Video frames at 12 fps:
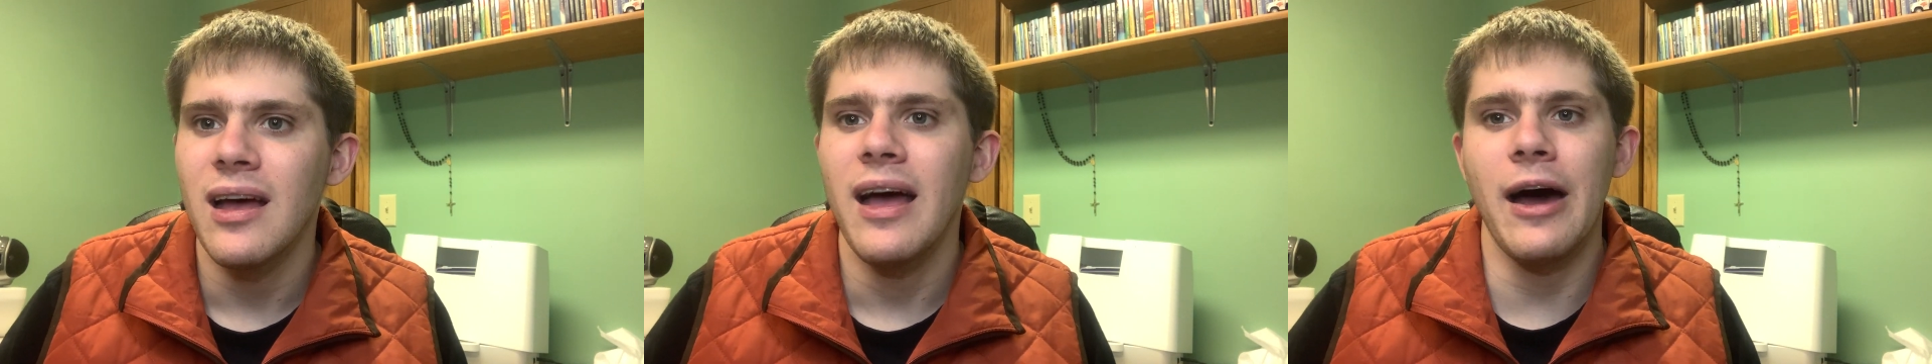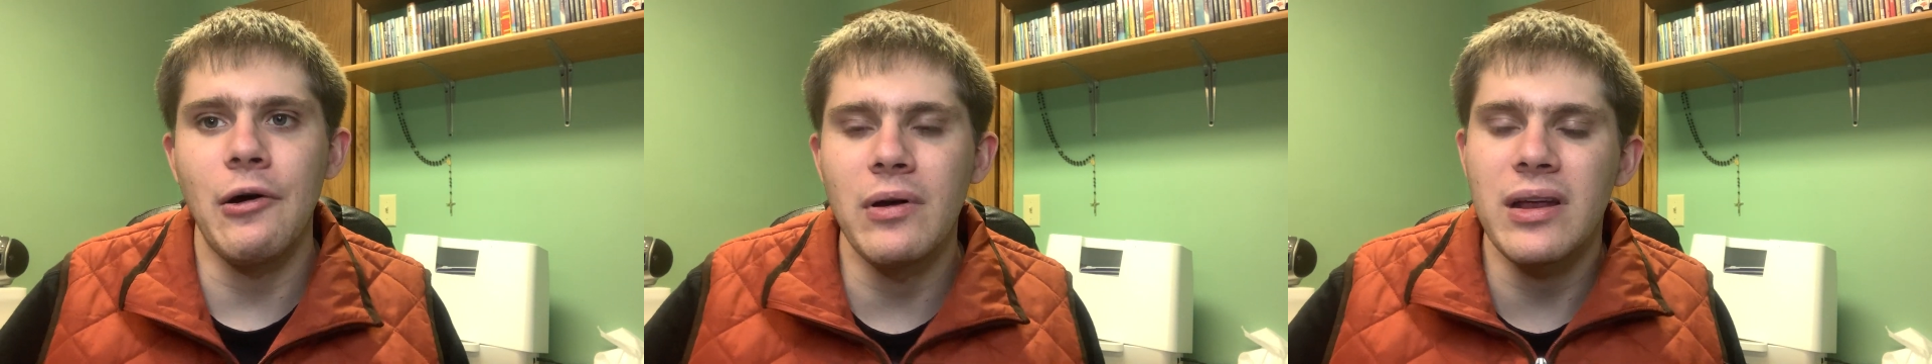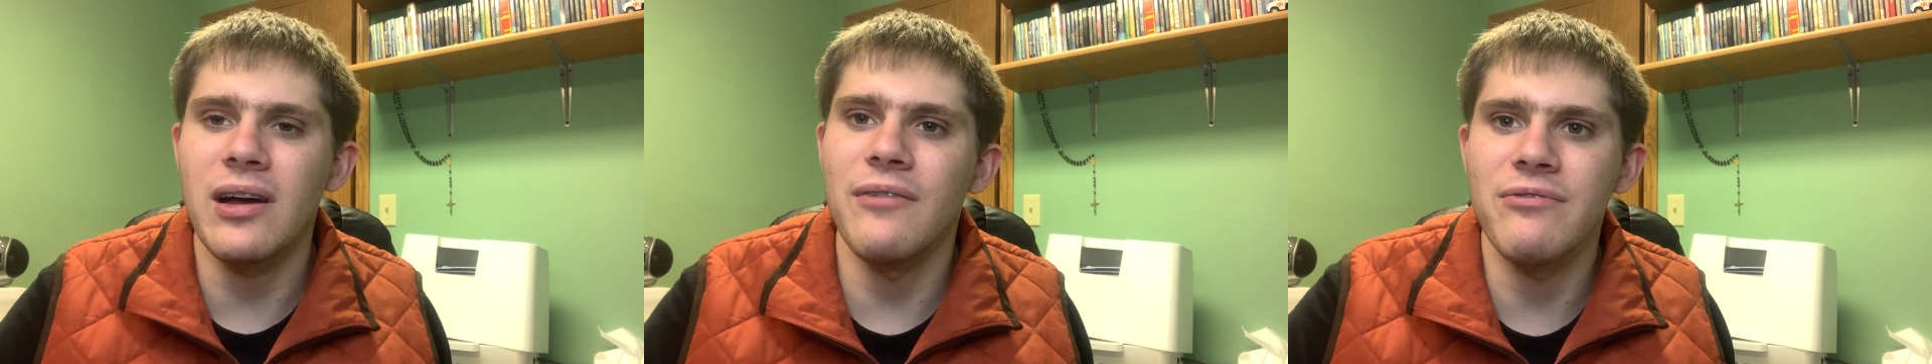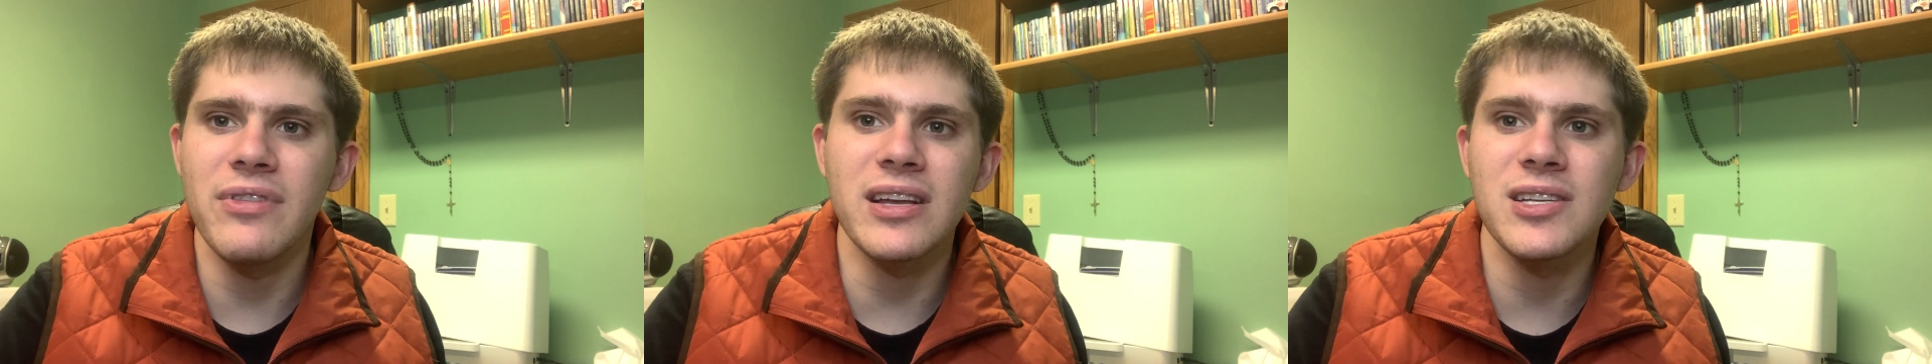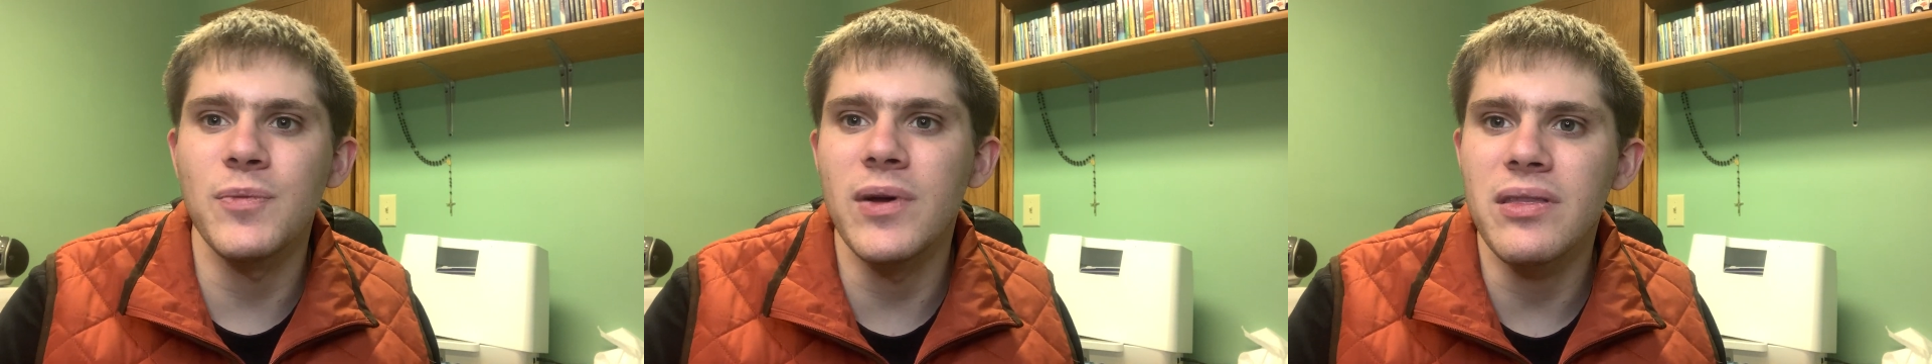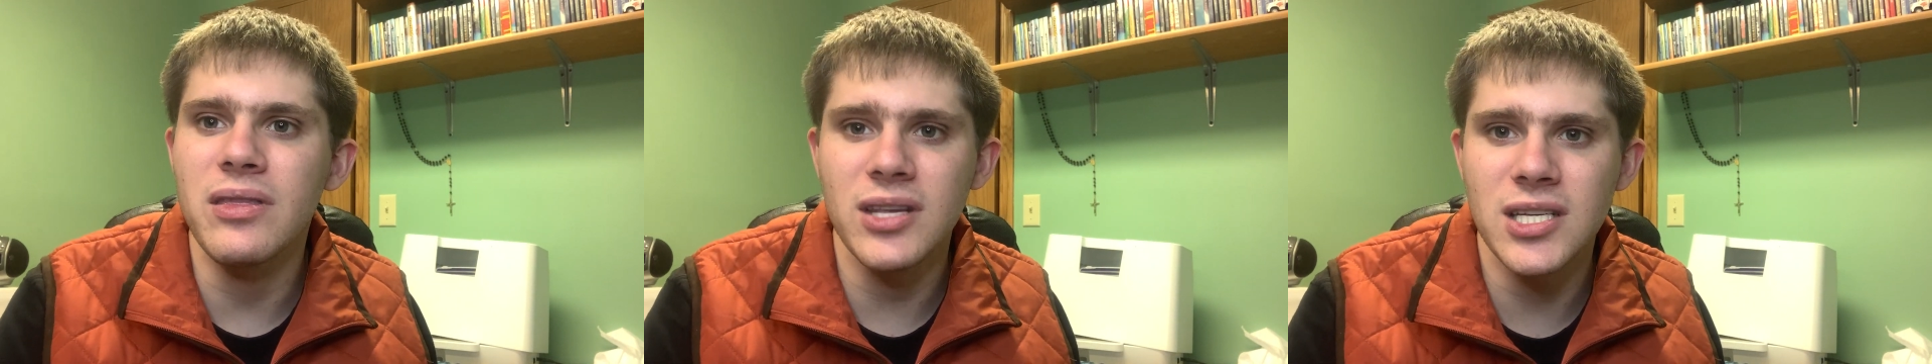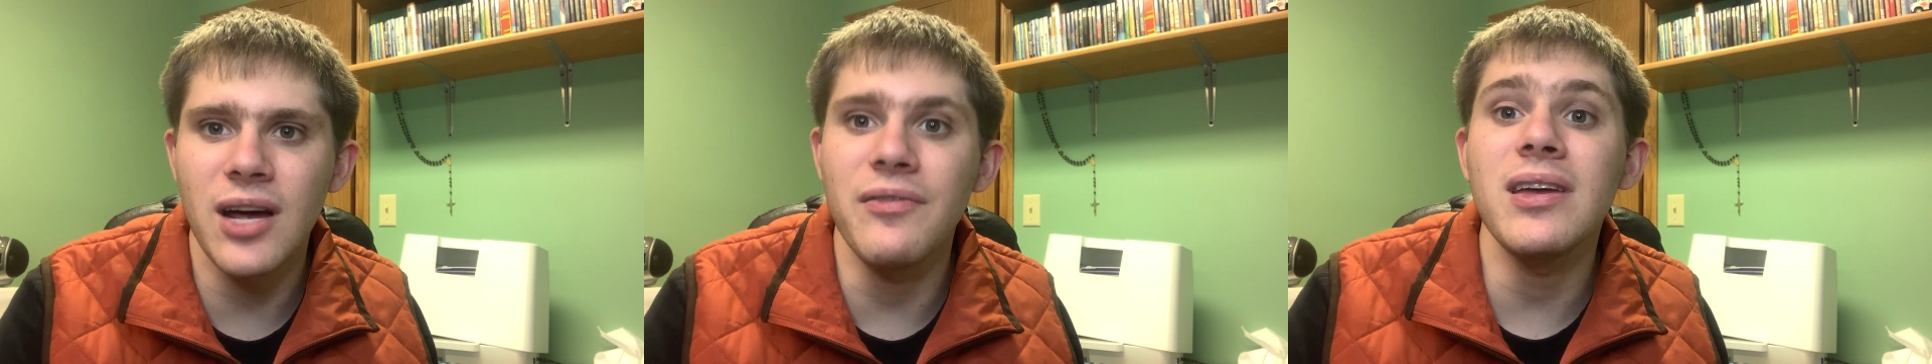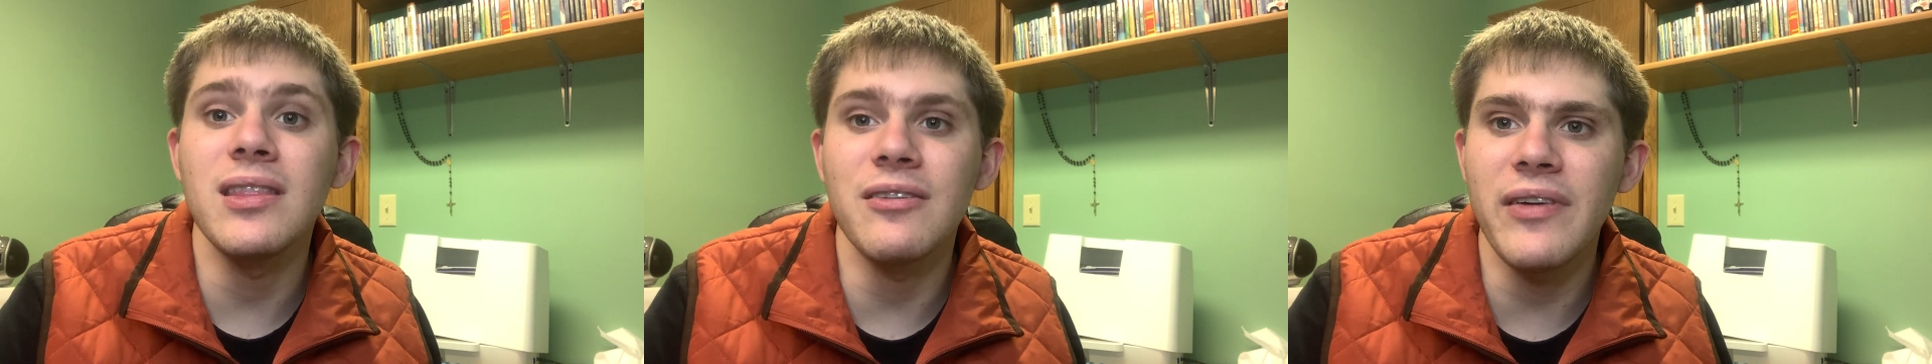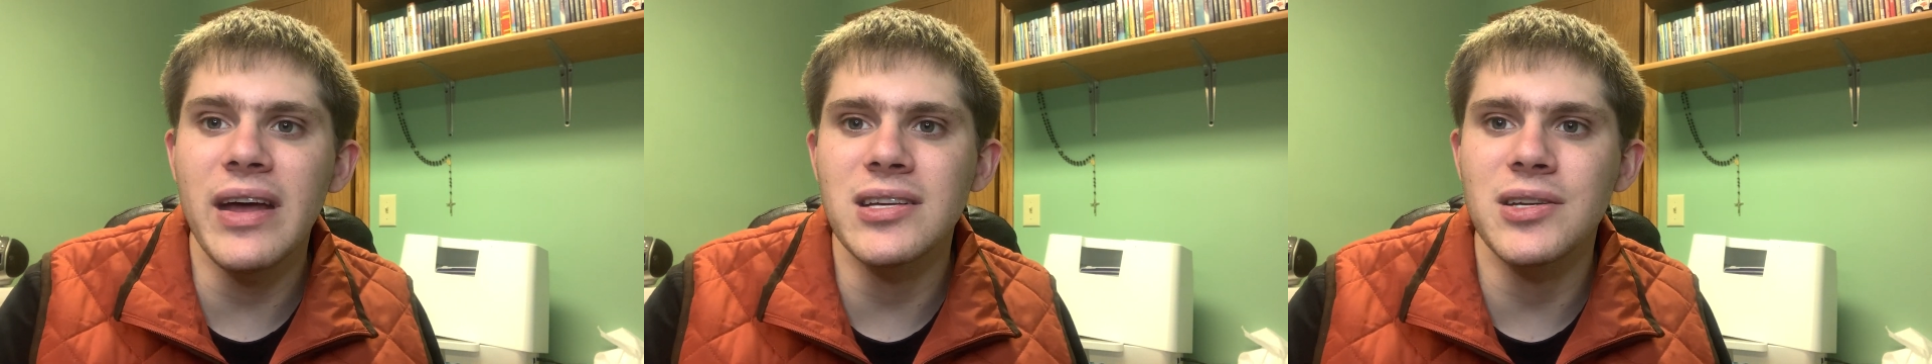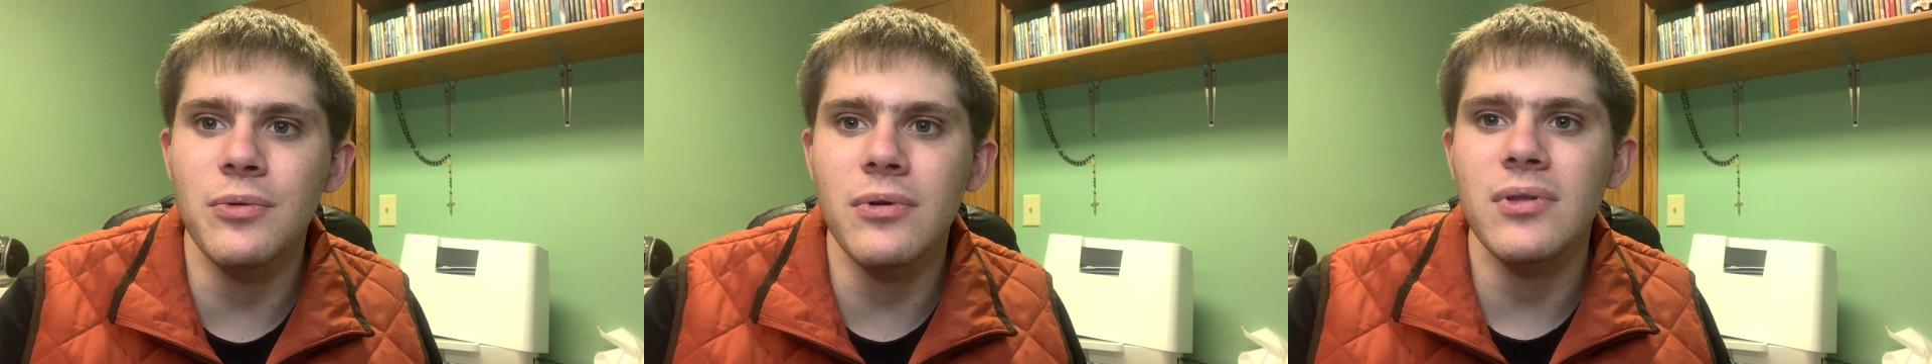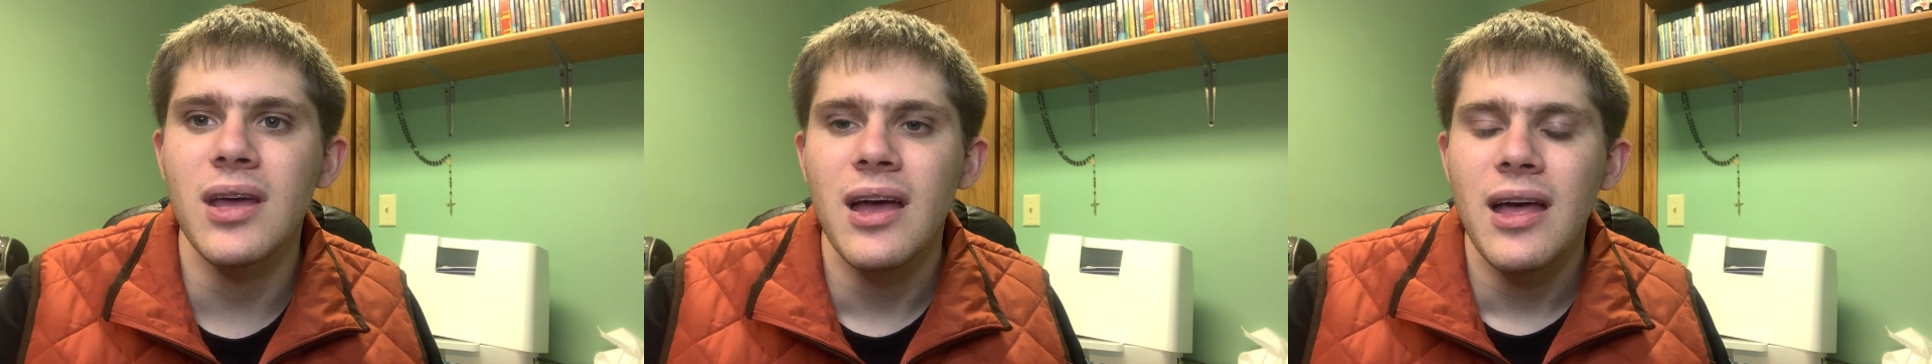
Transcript: how it conflicts with stuff in the fantasy world,